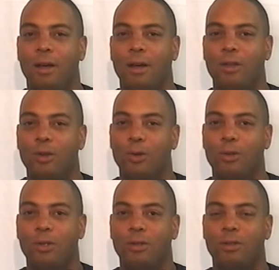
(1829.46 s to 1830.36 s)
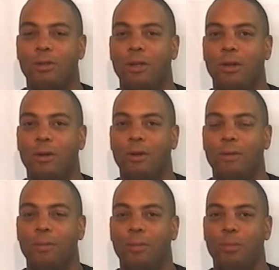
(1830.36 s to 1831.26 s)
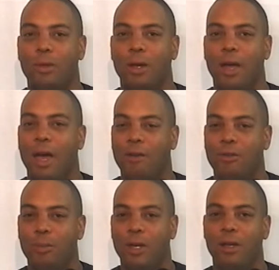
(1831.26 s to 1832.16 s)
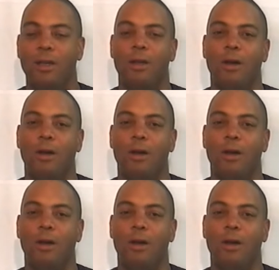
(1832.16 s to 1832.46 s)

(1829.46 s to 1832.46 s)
unions that are like ACME,